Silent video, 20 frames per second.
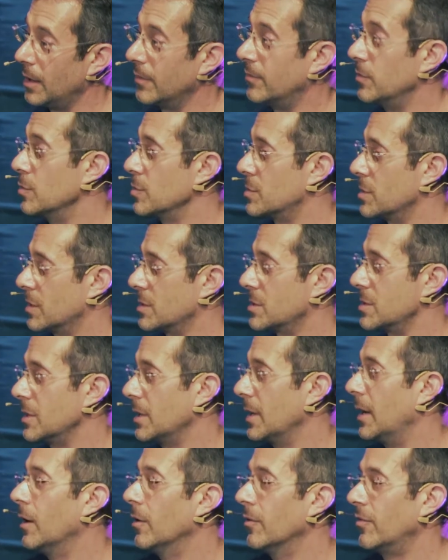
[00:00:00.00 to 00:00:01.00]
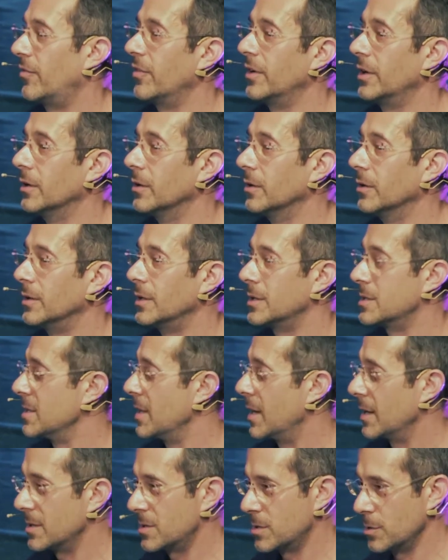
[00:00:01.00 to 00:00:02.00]
you succeed, I'll fail. It's
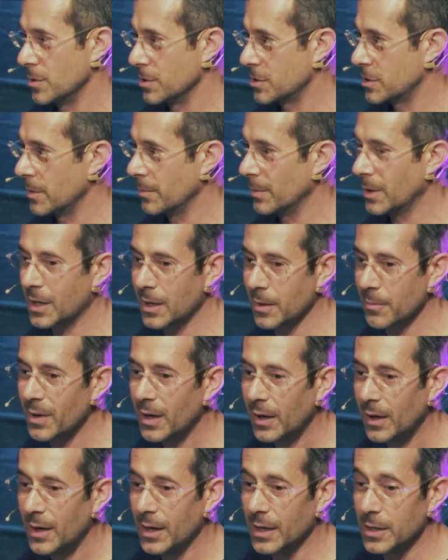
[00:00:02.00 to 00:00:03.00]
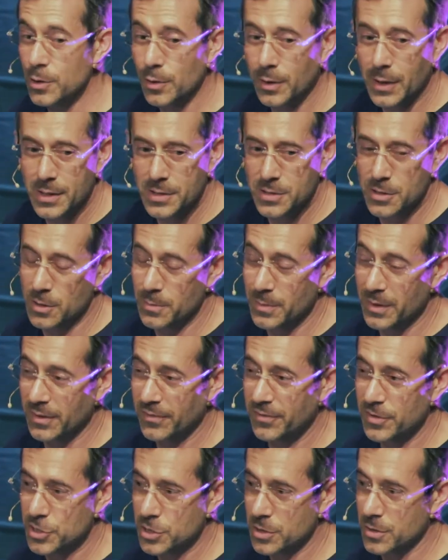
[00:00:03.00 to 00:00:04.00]
not a zero-sum game. And you guys are the
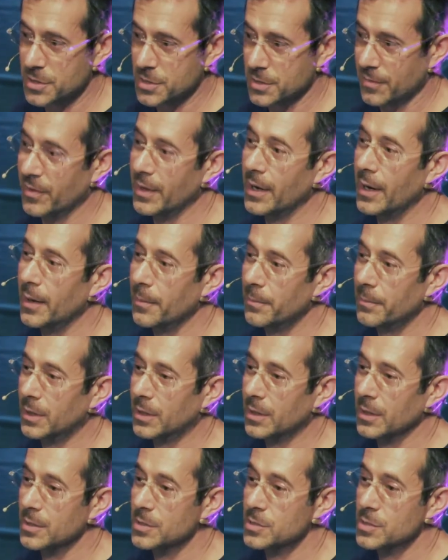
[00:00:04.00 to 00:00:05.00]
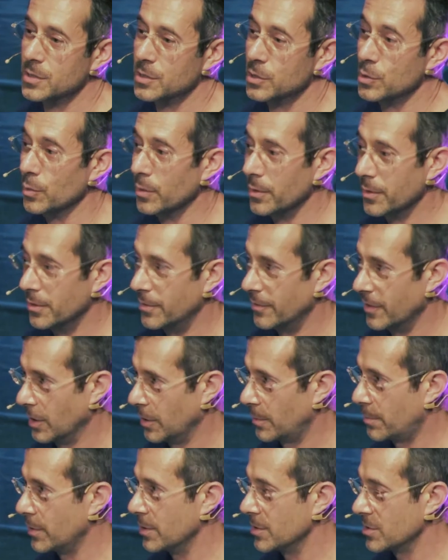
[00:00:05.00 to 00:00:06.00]
beneficiaries of that because you're the
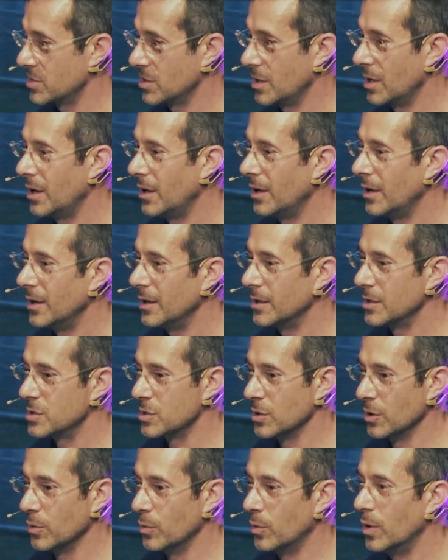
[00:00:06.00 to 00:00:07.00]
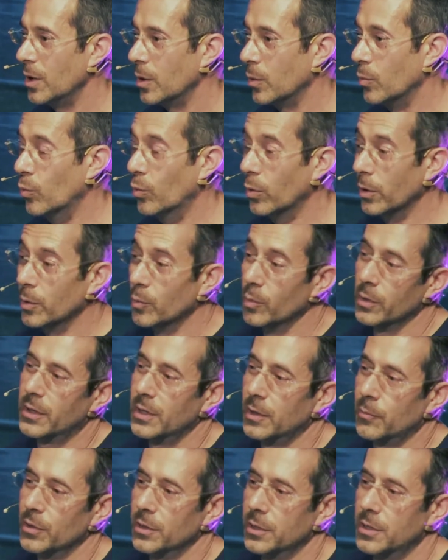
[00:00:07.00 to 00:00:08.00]
developers. So we're working
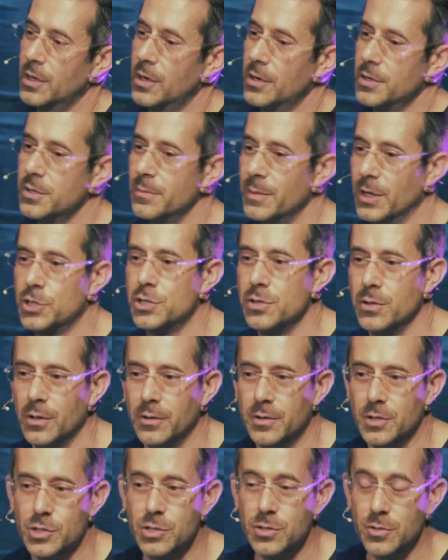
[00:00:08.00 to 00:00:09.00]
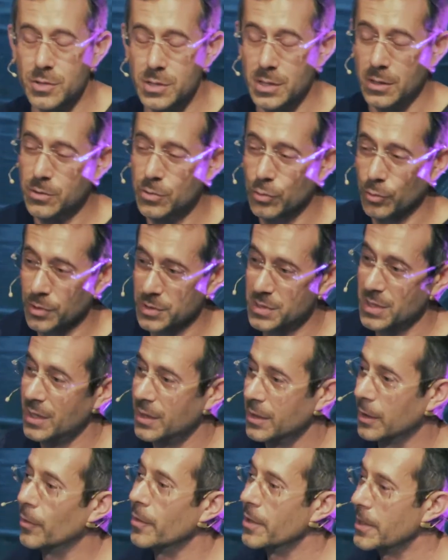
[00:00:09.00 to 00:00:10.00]
really hard to make sure all these tools
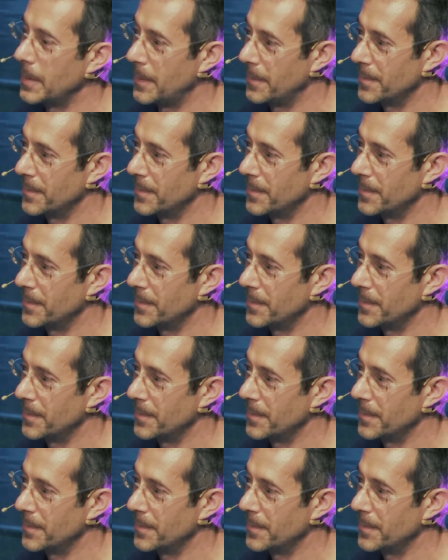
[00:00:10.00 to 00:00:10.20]
integrate